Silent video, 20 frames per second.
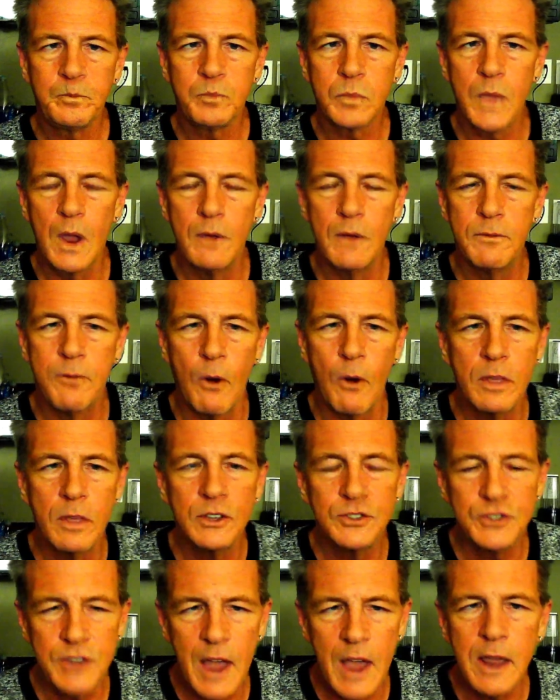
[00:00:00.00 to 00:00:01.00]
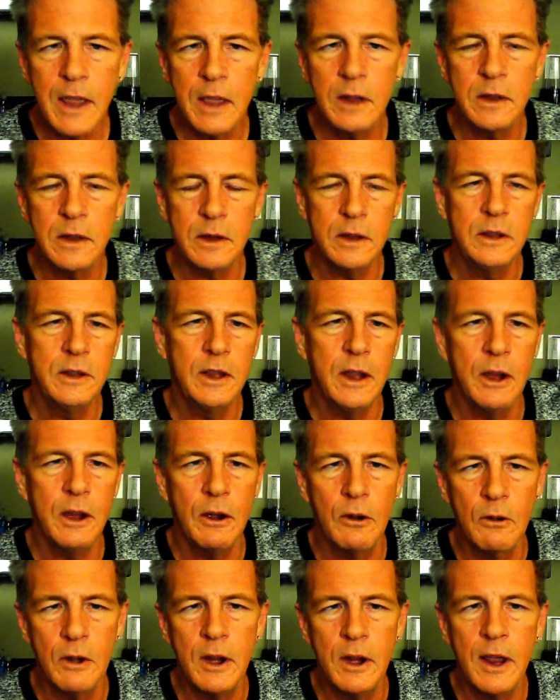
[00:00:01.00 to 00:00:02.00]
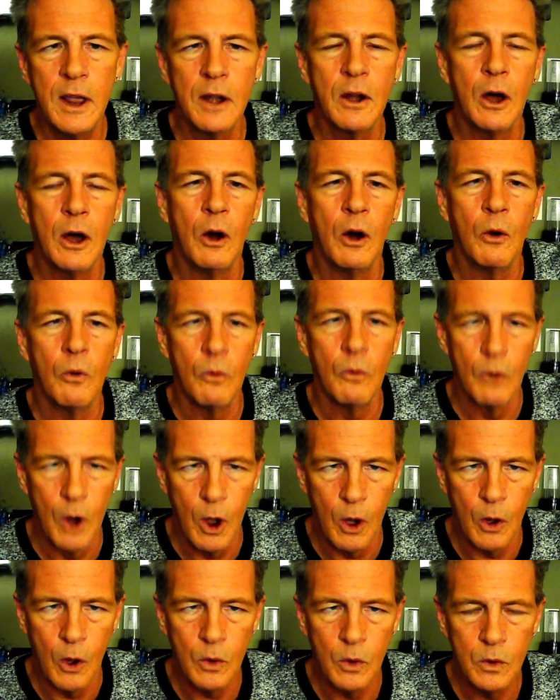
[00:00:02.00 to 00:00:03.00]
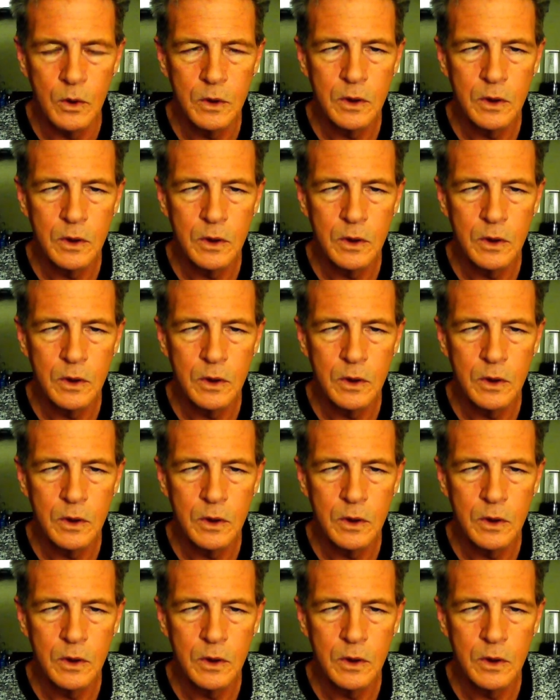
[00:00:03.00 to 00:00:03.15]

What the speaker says: For the second year in a row,